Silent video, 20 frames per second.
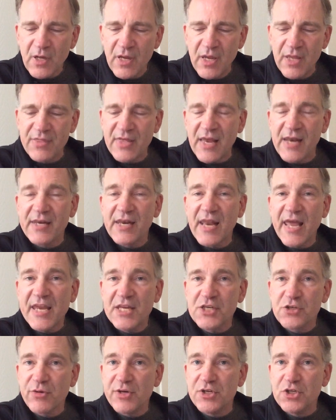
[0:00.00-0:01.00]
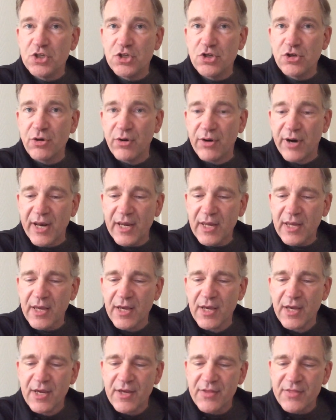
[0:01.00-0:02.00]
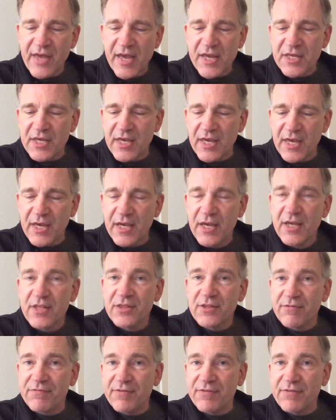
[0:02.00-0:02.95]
And then later in Zurich that year, the